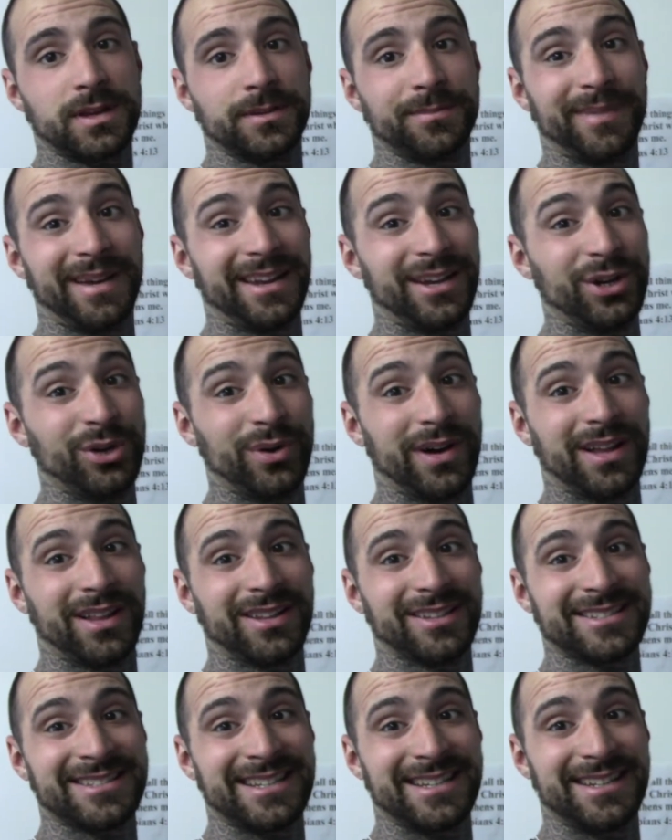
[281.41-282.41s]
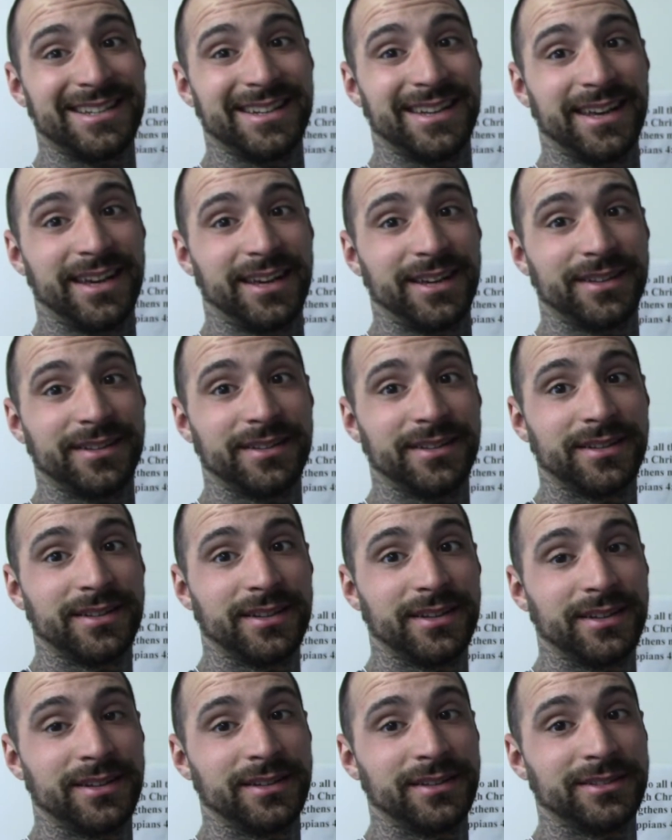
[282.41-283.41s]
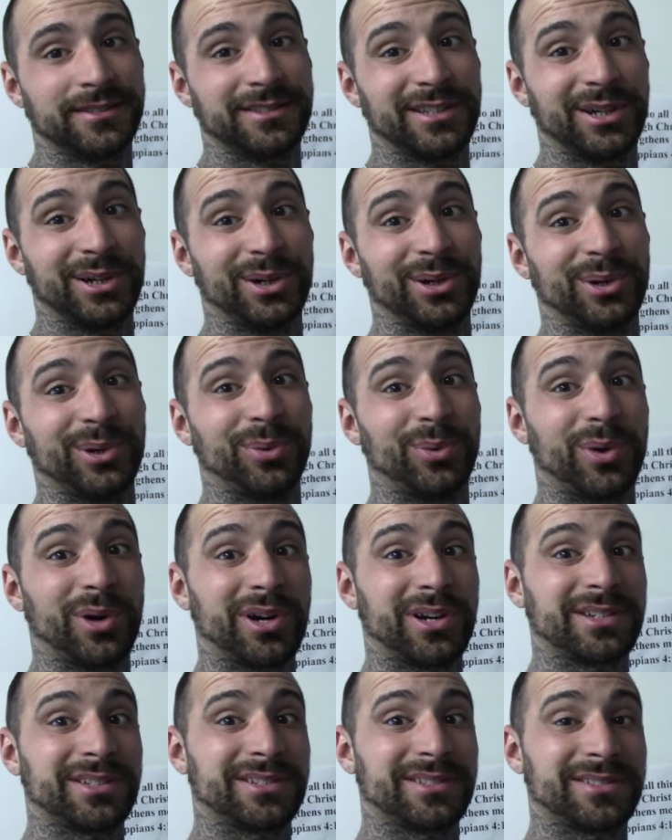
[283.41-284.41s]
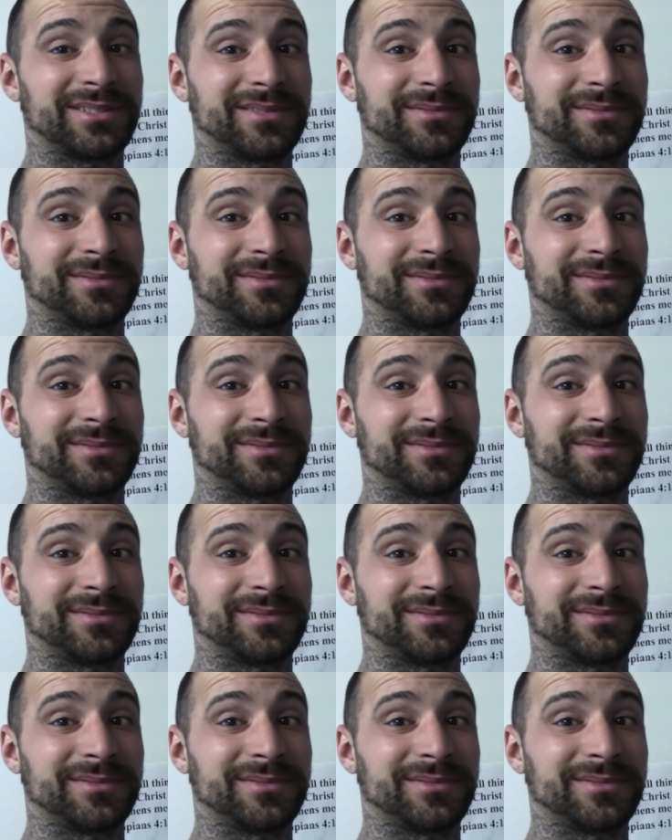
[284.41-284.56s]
made a new LLC today. So worked